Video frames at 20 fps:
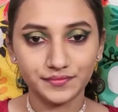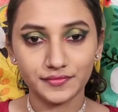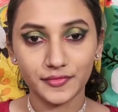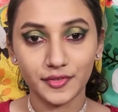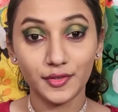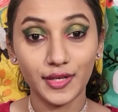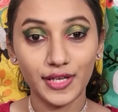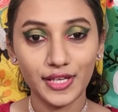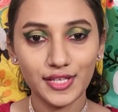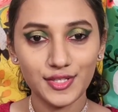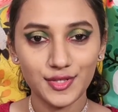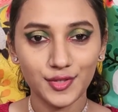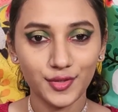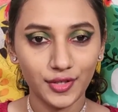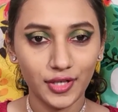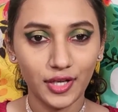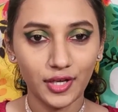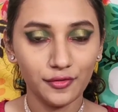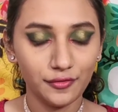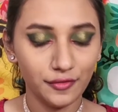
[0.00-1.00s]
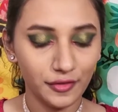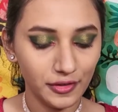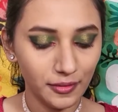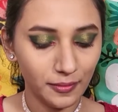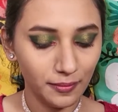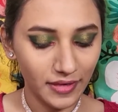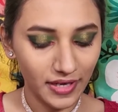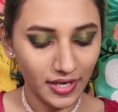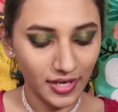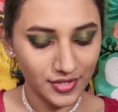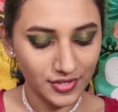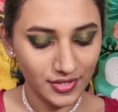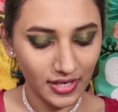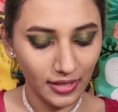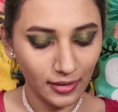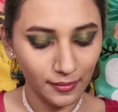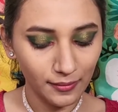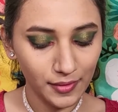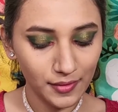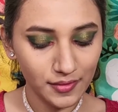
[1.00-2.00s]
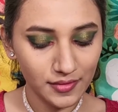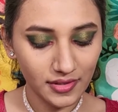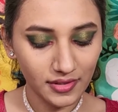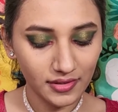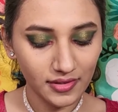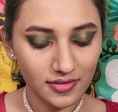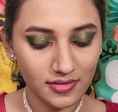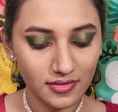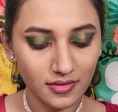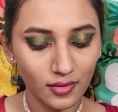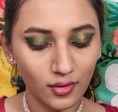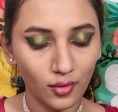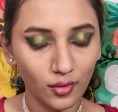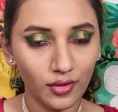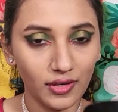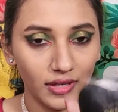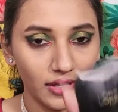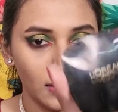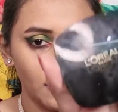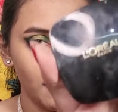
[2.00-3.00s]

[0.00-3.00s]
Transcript: Okay, so now for the blush, I'll be using this L'Oreal